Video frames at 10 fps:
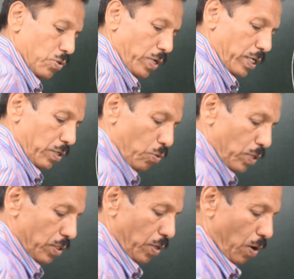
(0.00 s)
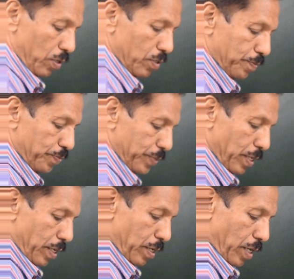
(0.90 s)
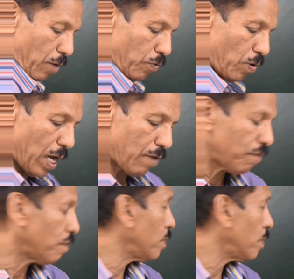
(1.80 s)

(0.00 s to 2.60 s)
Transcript: going towards the north. Now, you have